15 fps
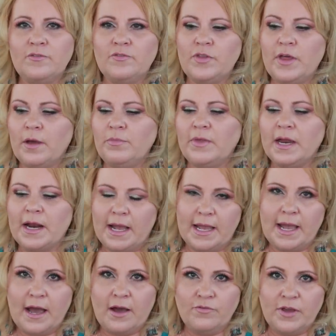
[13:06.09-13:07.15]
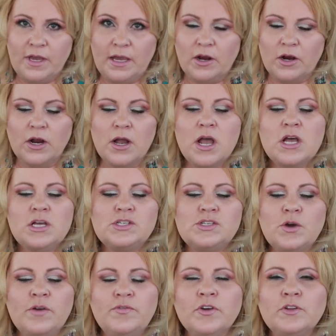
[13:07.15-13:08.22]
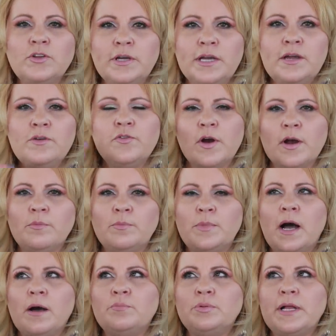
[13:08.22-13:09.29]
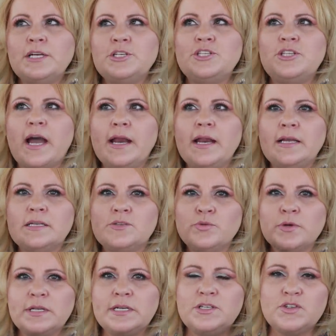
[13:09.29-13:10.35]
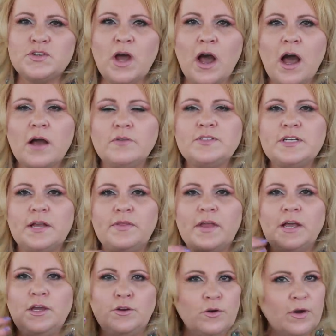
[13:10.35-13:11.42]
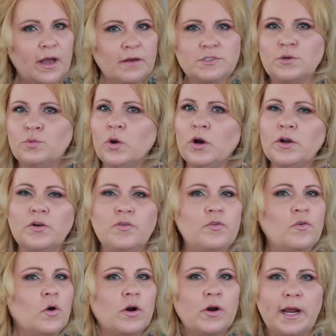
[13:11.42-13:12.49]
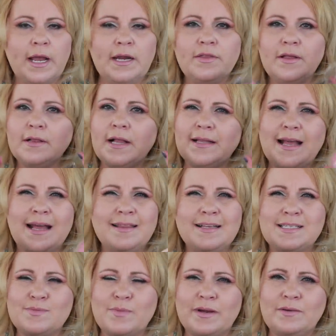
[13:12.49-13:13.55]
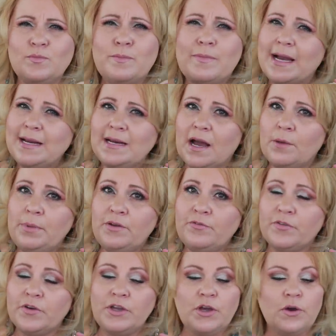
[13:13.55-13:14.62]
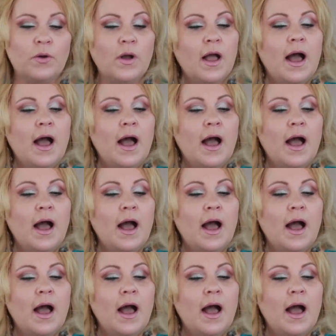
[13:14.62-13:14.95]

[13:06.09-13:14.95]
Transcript: of them that I have here. So if you're looking for a, a blush that is really soft and that you don't have to work for or anything like that, this one might not be for you.